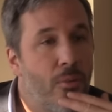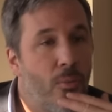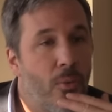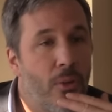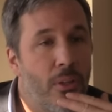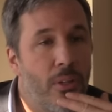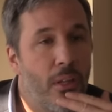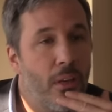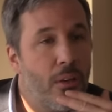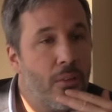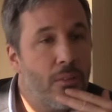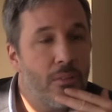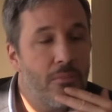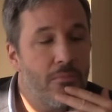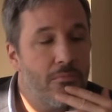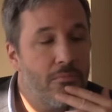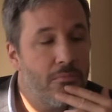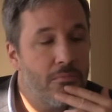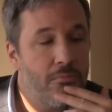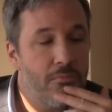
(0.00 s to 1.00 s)
without
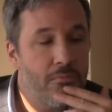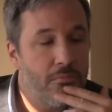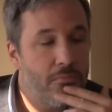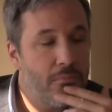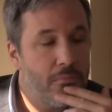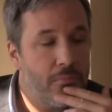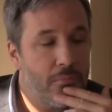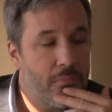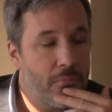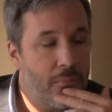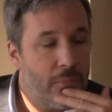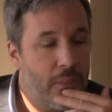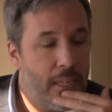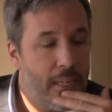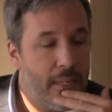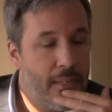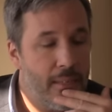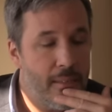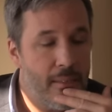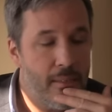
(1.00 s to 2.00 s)

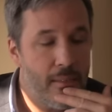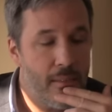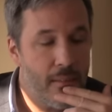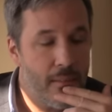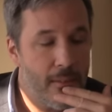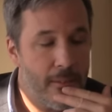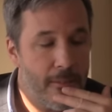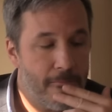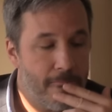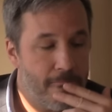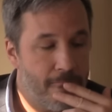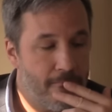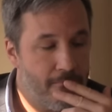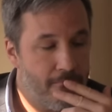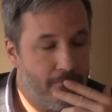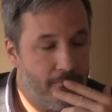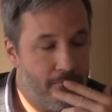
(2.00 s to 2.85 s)
any um,